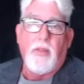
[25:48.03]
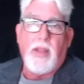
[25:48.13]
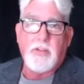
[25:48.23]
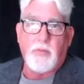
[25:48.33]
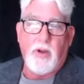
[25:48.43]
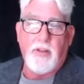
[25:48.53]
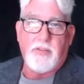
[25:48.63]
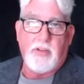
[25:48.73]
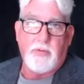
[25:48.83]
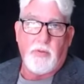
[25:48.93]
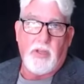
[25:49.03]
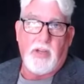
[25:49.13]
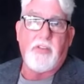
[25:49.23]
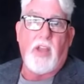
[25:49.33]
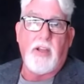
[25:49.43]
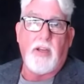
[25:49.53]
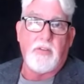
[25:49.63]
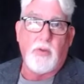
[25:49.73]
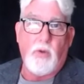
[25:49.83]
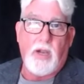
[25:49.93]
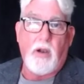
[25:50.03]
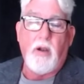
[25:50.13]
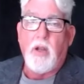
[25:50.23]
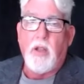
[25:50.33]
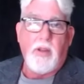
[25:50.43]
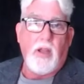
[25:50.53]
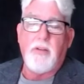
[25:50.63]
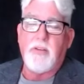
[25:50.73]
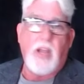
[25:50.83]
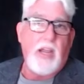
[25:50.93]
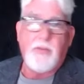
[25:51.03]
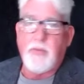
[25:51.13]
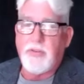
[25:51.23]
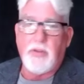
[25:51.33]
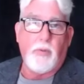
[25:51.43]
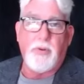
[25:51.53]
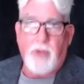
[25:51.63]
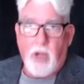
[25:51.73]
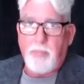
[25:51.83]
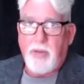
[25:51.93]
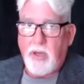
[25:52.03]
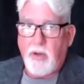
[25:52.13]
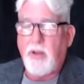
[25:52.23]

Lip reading: that's where this gets really exciting, to where the other times when silver was up here,